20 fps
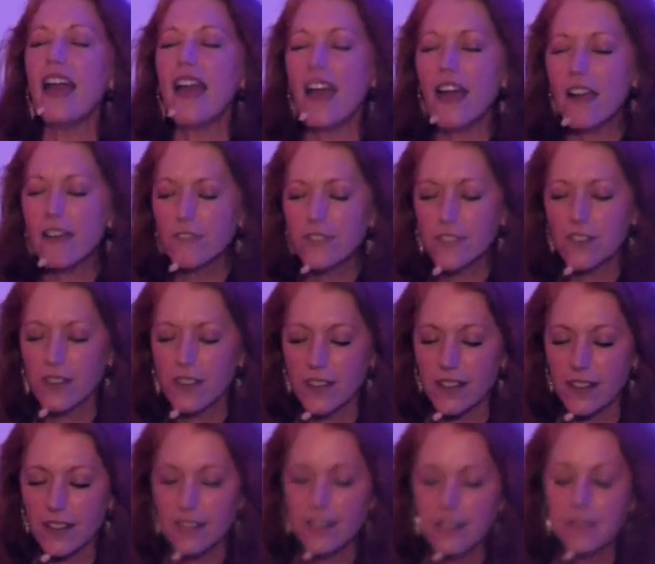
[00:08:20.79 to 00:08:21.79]

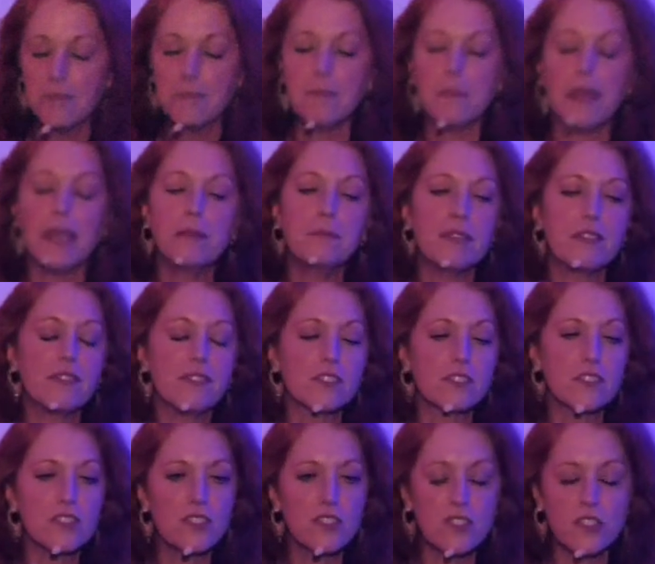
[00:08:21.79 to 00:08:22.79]
ever made me
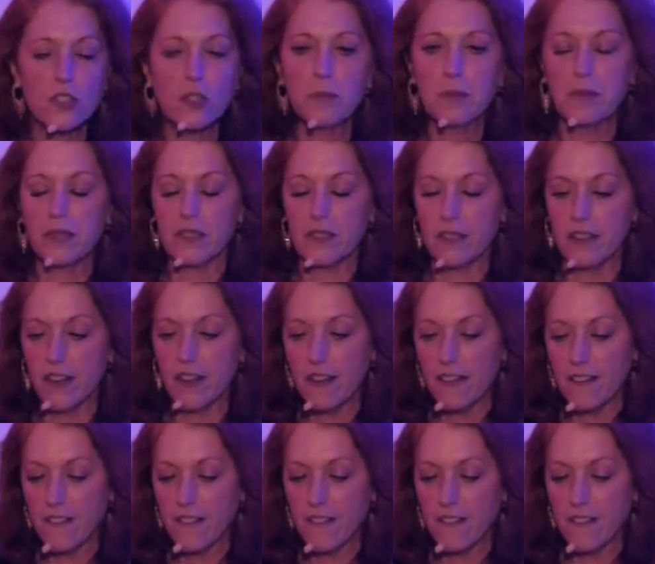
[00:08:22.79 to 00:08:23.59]
feel stupid